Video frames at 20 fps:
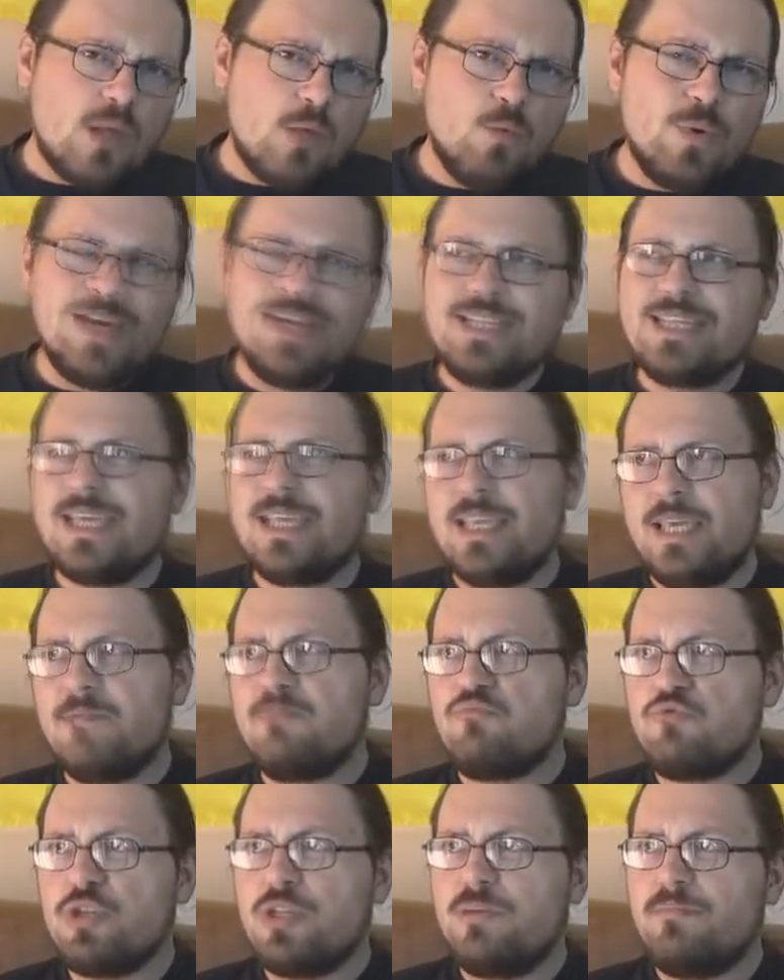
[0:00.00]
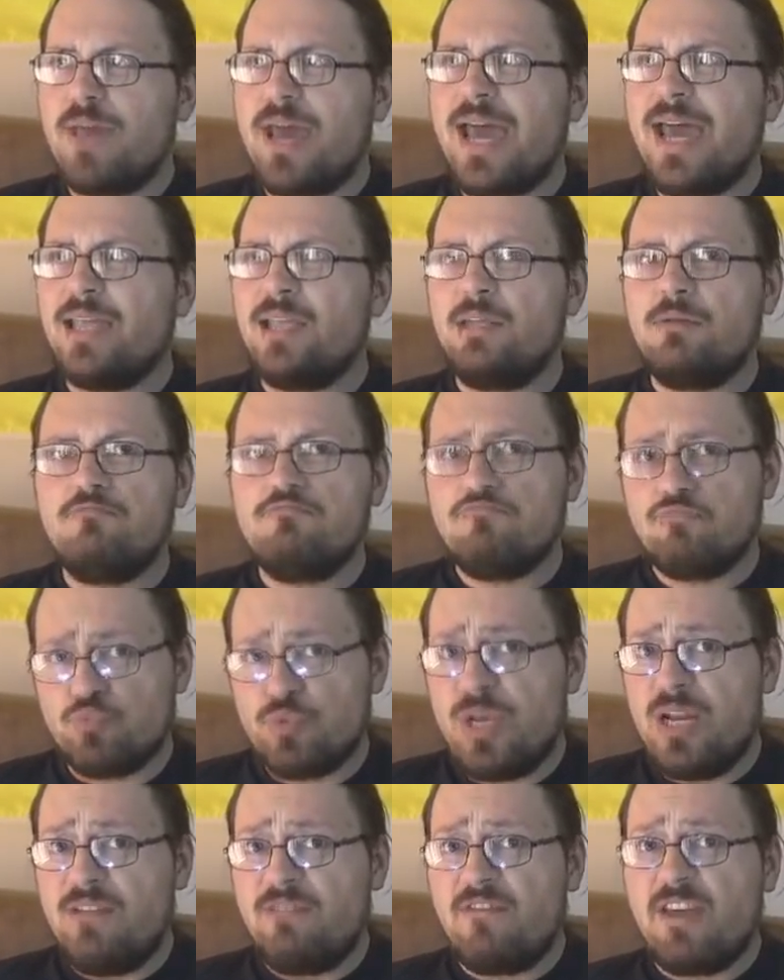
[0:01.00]
Well, it can get pretty bad
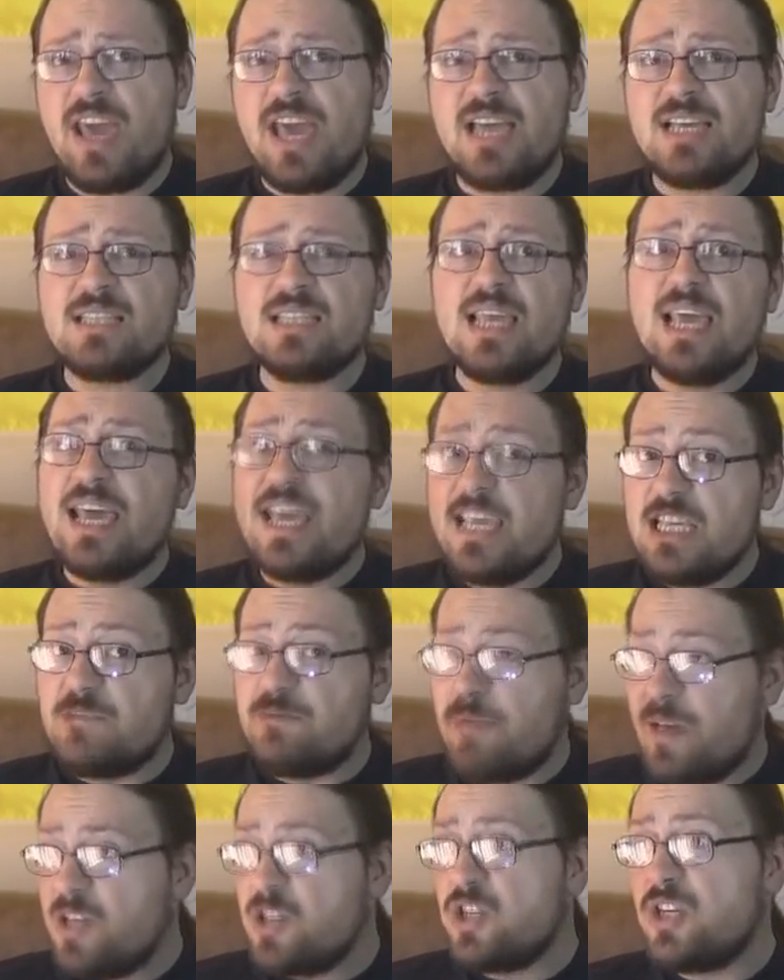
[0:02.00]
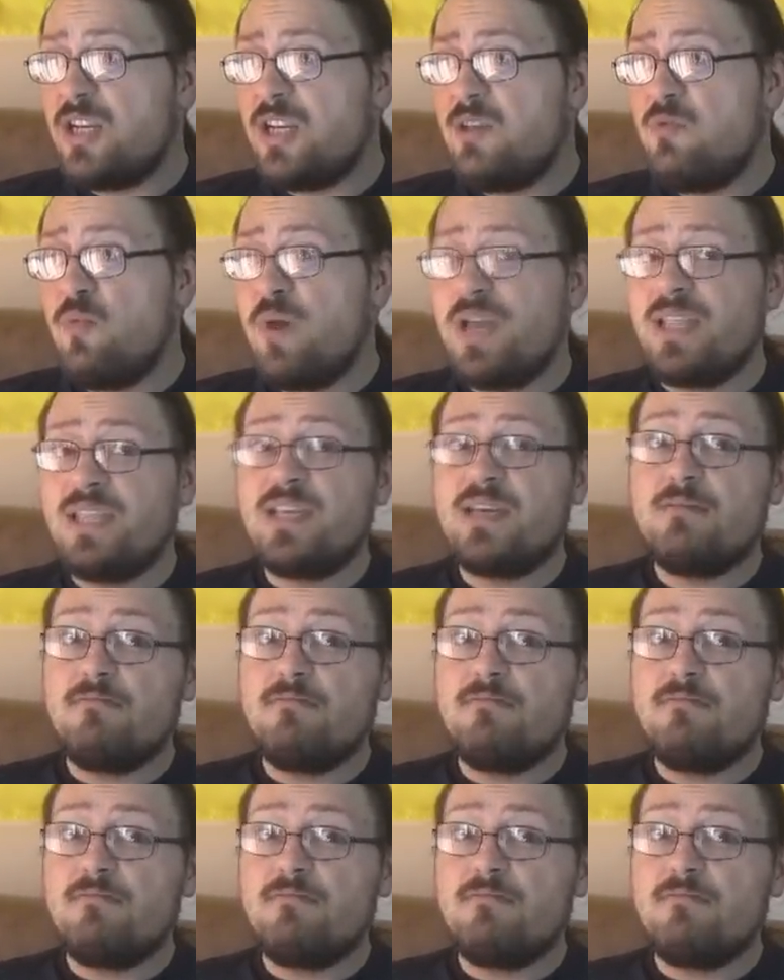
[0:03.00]
really fast, especially when